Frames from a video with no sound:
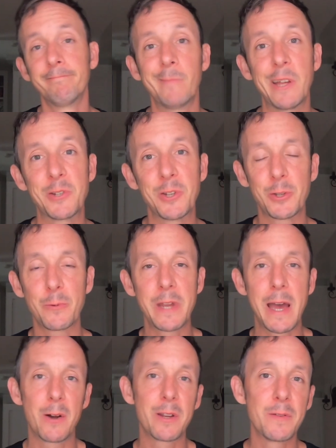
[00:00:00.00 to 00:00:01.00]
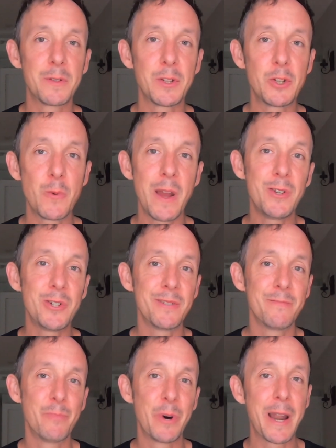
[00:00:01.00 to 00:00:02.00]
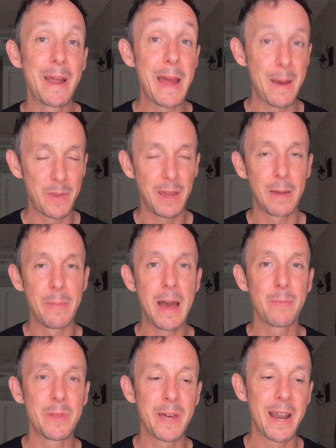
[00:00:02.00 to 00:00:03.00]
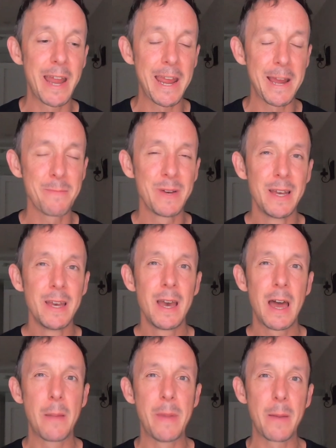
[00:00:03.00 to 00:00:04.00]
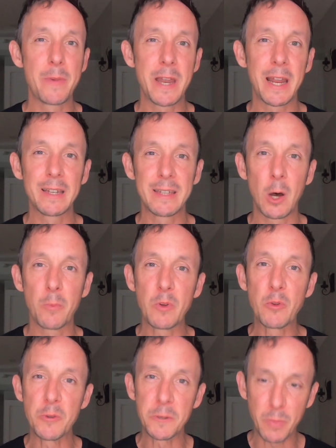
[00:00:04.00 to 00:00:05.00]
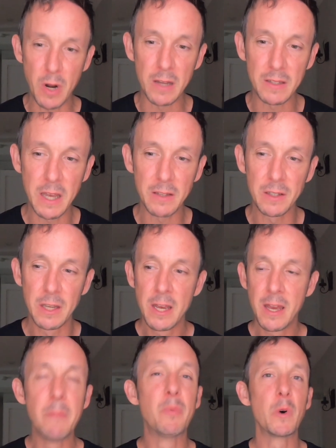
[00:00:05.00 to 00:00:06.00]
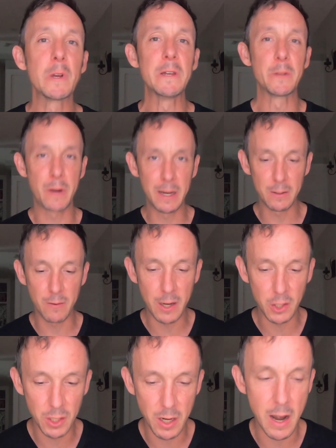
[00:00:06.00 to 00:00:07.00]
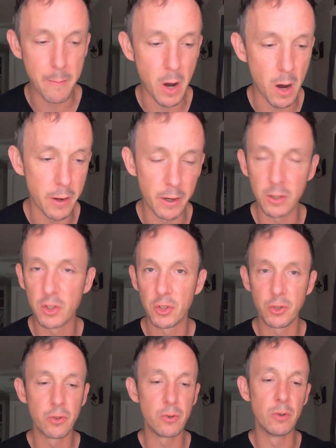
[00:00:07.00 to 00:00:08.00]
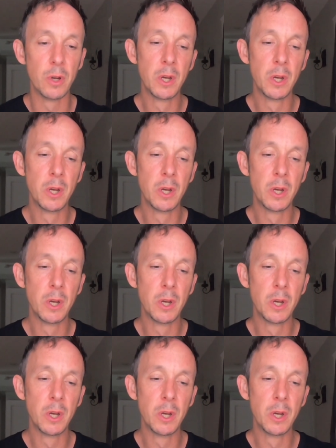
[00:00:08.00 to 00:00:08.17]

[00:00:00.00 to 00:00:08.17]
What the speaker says: that's just the reality of the situation. But I'm happy that I am. I'm happy that I get to help you through this process and point you in the right direction, and I'm honored to